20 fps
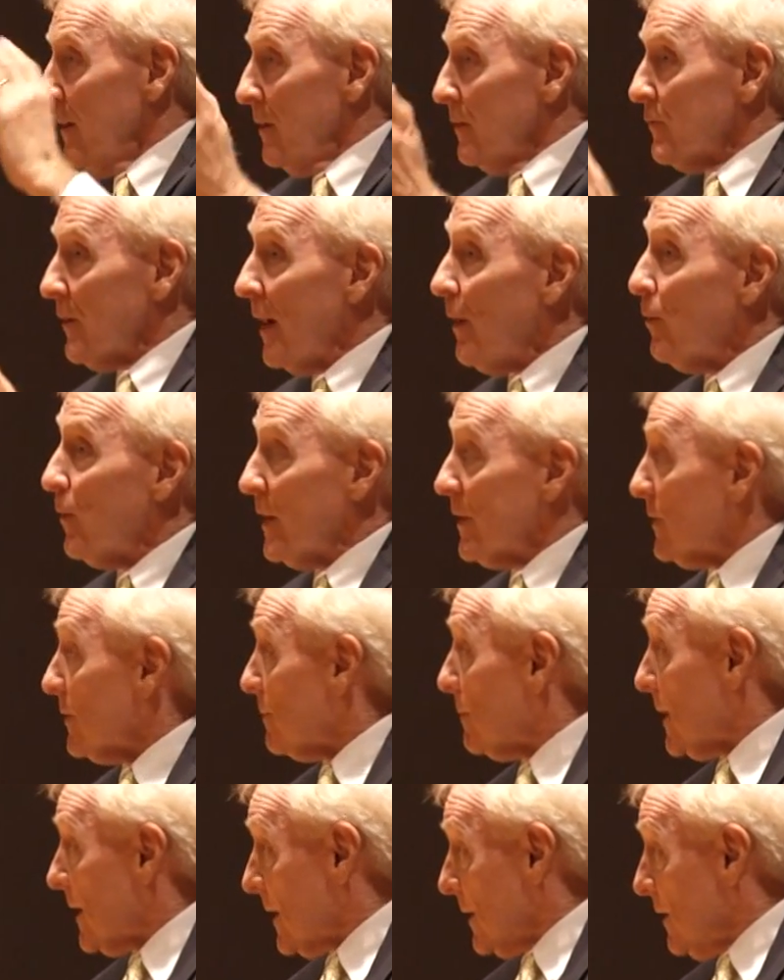So I went to
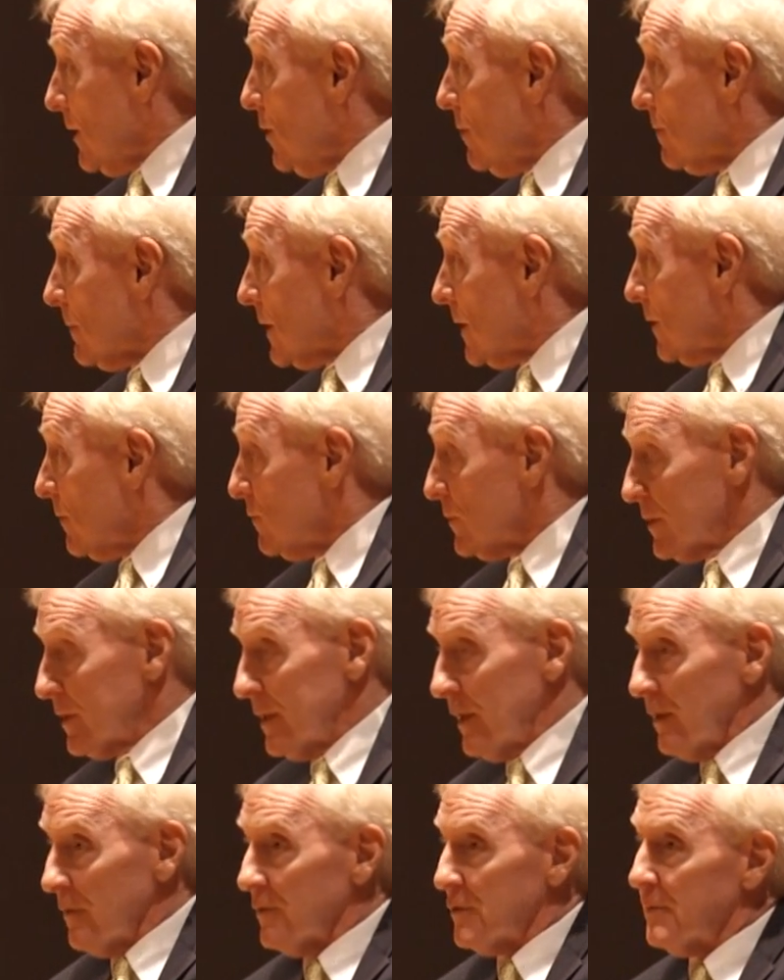Buddy Newman, who was
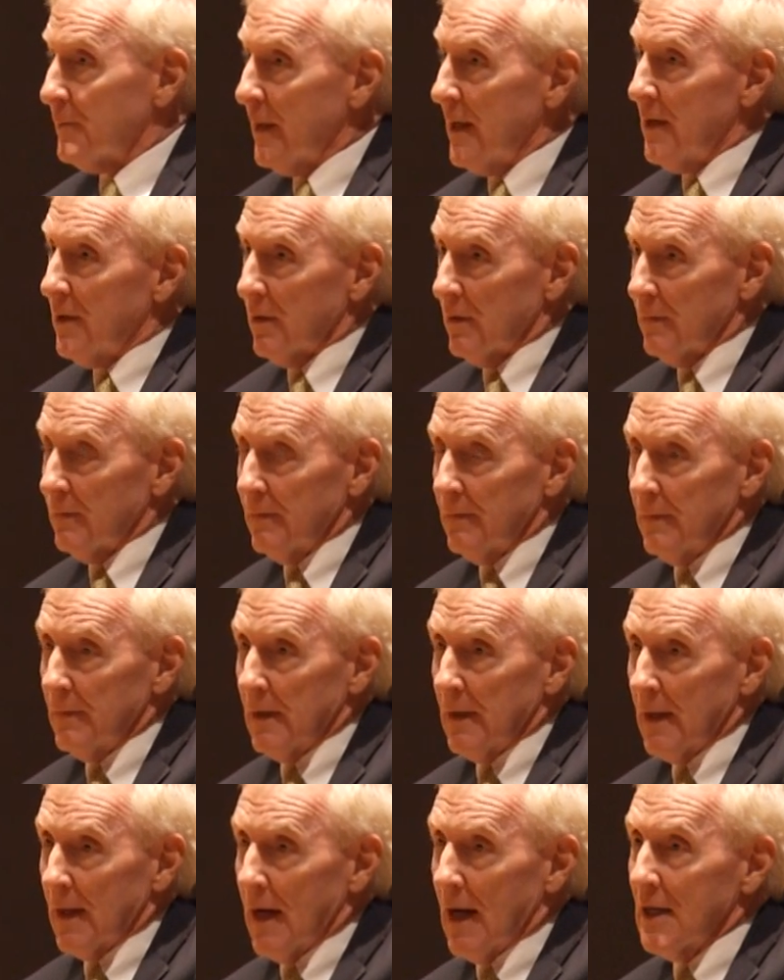still the speaker,
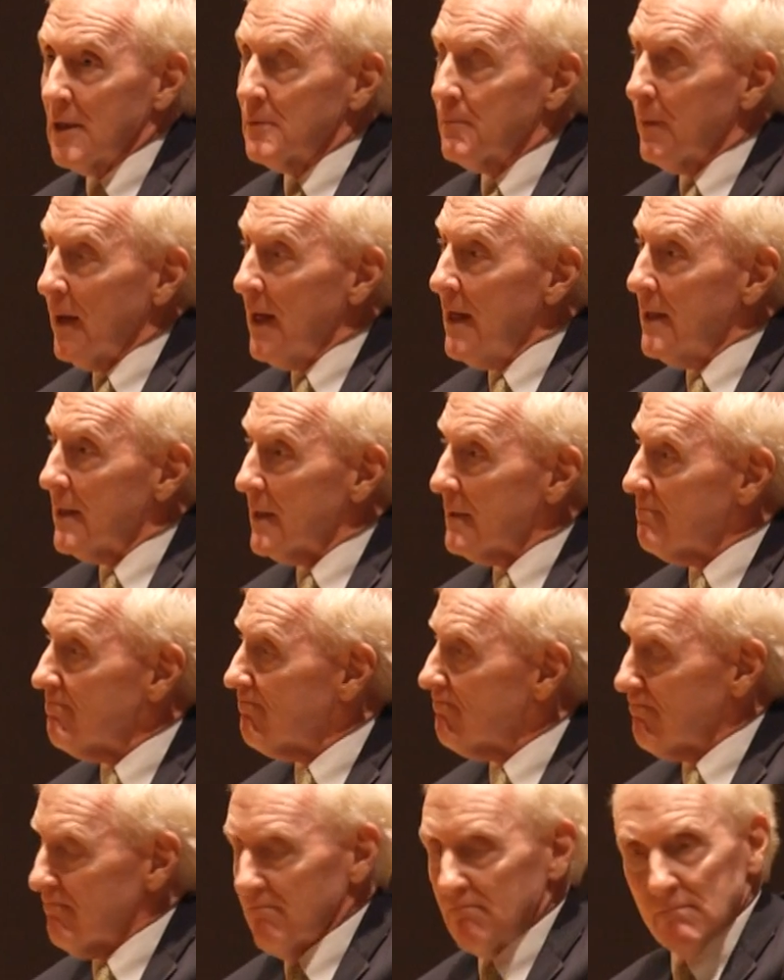and I explained it.
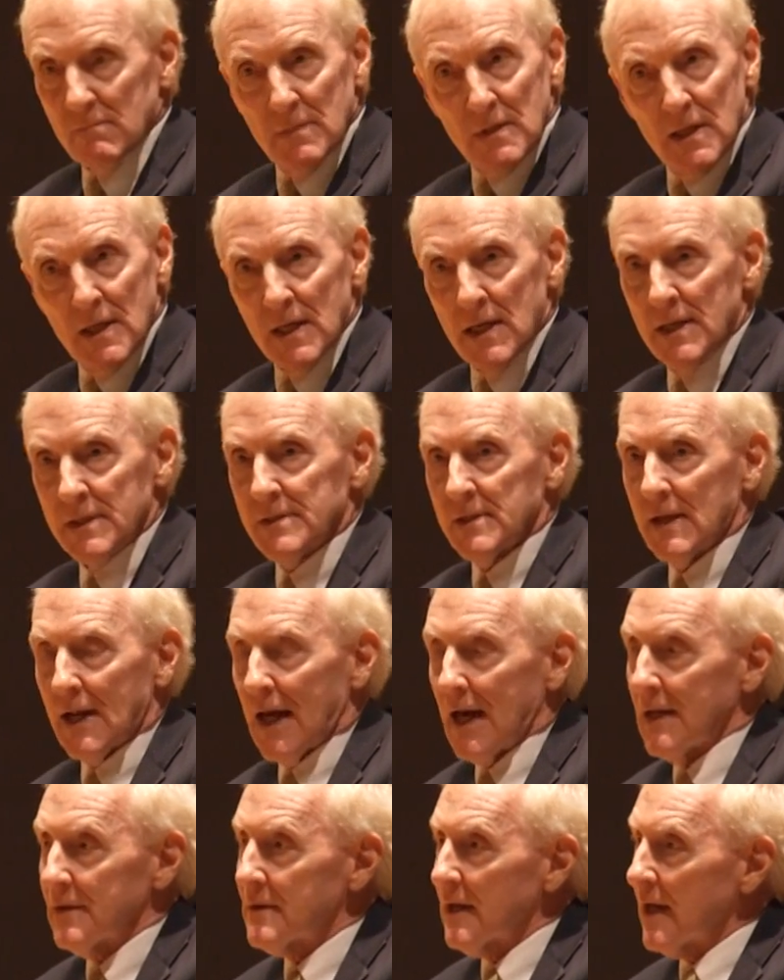He said,
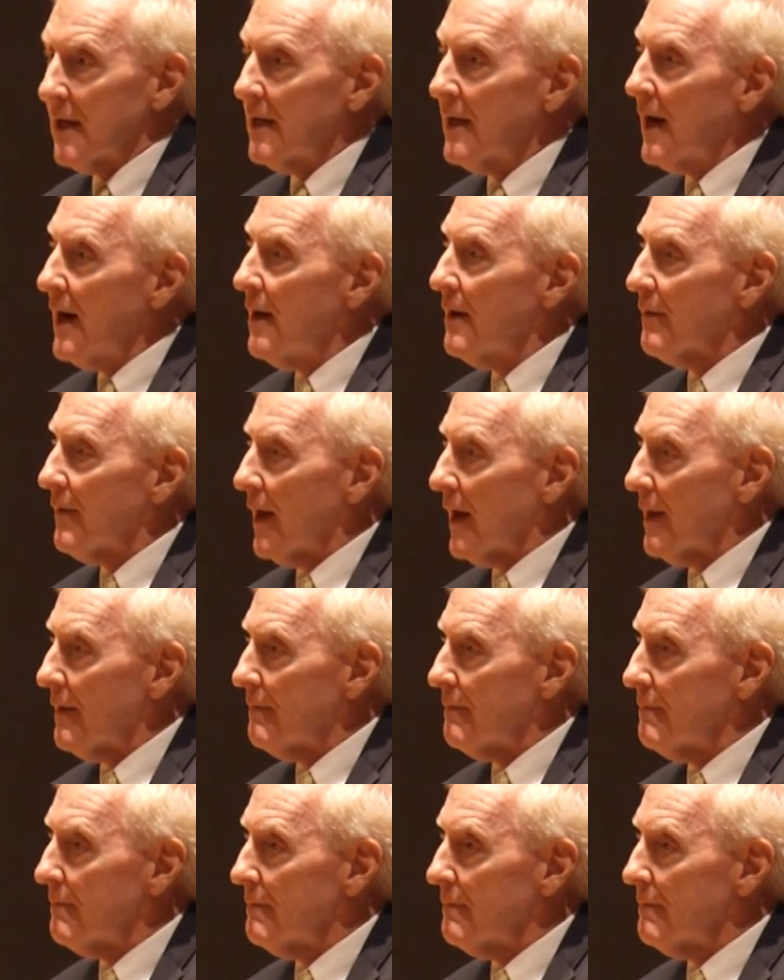I'll take care of that.